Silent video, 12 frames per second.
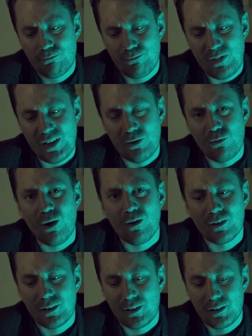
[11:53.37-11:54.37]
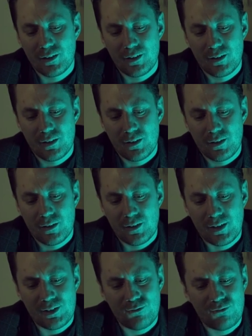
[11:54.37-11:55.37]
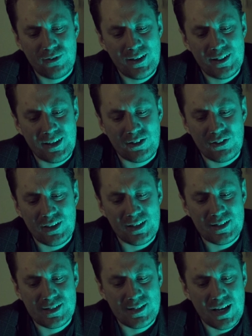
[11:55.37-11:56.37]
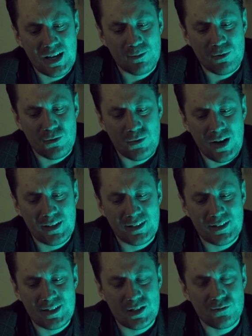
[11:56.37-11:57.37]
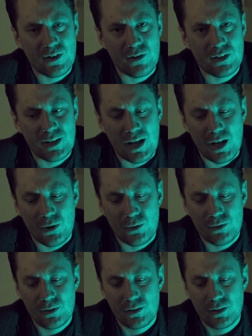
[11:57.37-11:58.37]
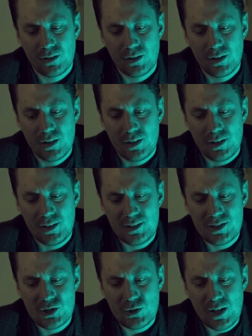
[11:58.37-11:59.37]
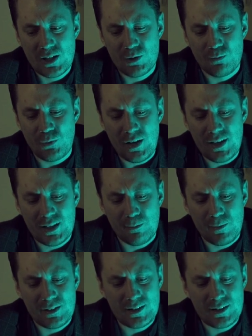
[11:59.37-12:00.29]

But they are wrong. I can feel that thing inside me right in this very now. It is trying to break me